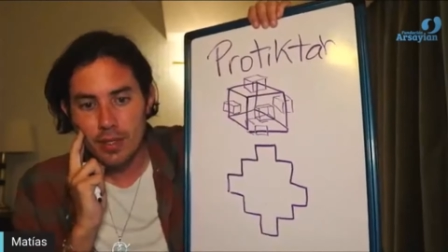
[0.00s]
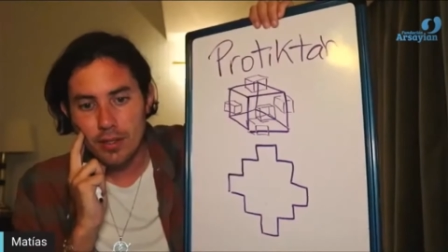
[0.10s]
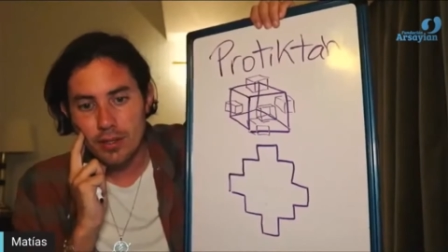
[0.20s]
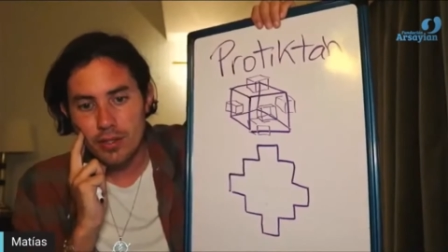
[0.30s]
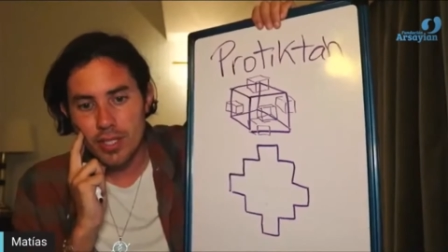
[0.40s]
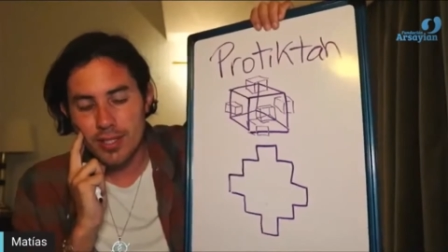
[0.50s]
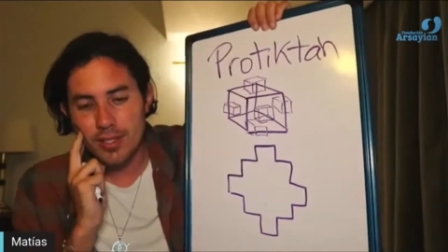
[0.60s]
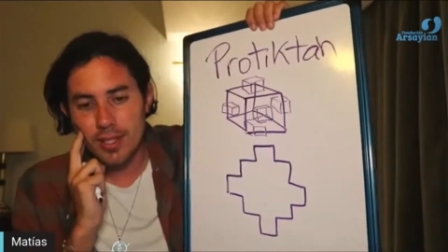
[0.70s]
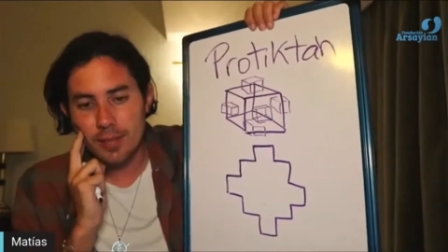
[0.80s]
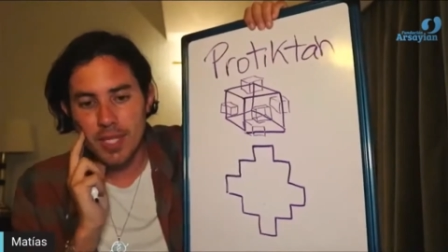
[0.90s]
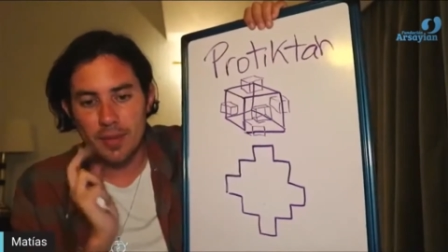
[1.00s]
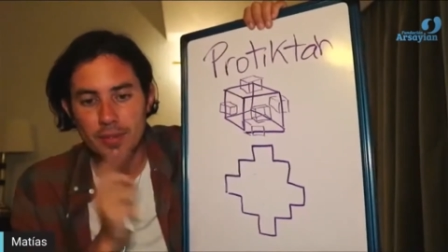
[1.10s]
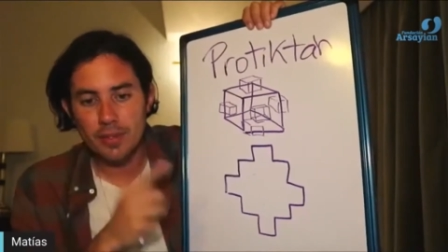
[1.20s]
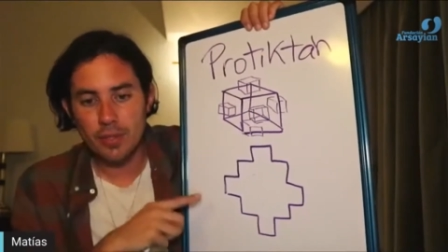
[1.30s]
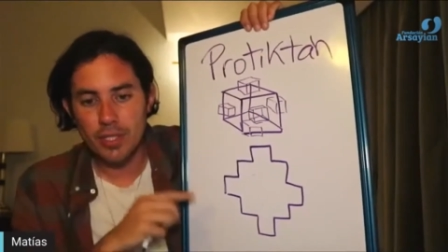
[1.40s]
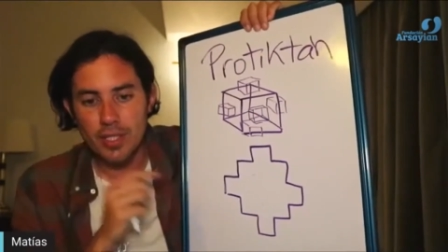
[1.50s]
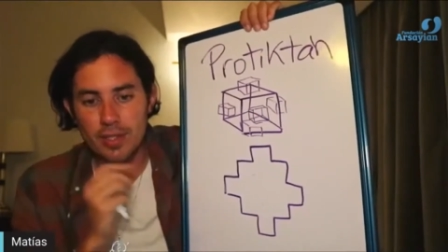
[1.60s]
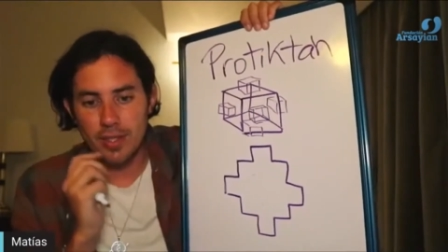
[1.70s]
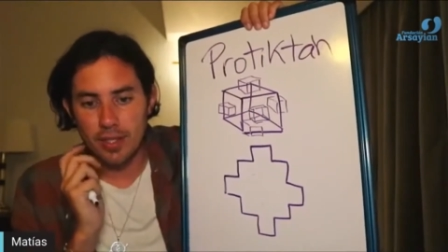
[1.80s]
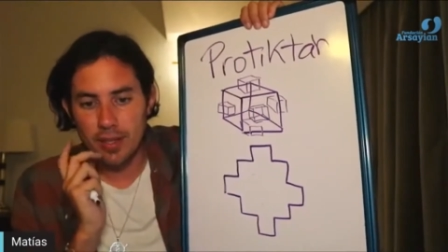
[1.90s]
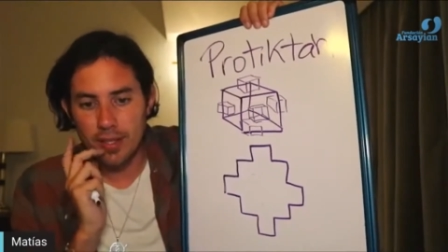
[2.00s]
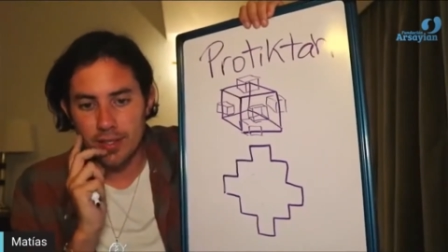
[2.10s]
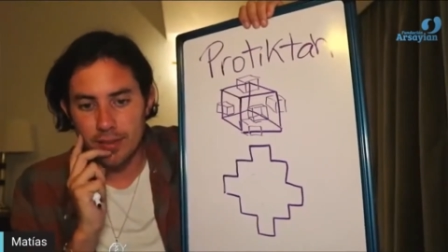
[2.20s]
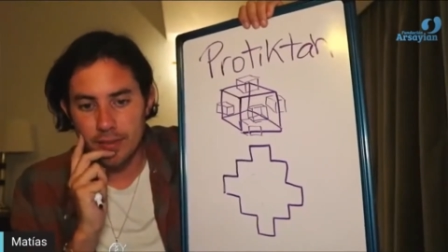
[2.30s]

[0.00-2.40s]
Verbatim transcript: It's just that sometimes we just take this.